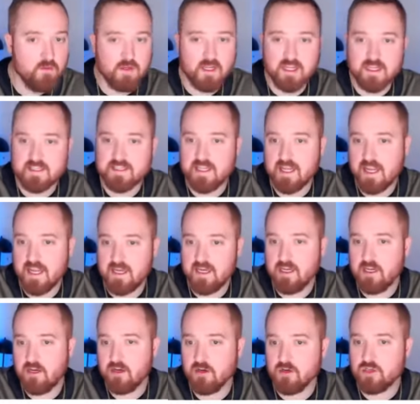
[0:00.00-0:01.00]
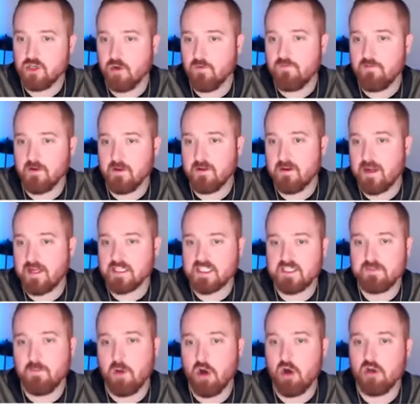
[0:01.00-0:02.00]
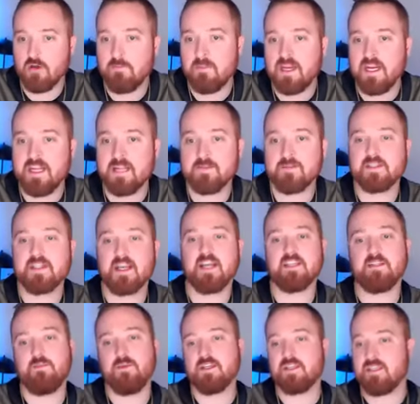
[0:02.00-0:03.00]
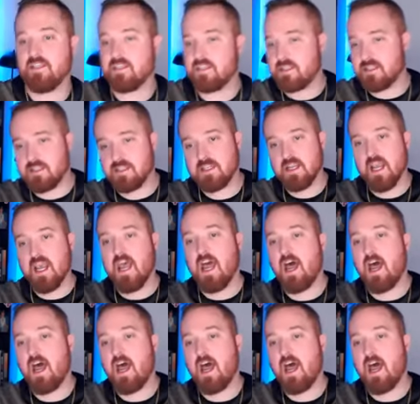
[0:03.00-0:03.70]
We got Ted here. Don't forget about small and medium sized businesses.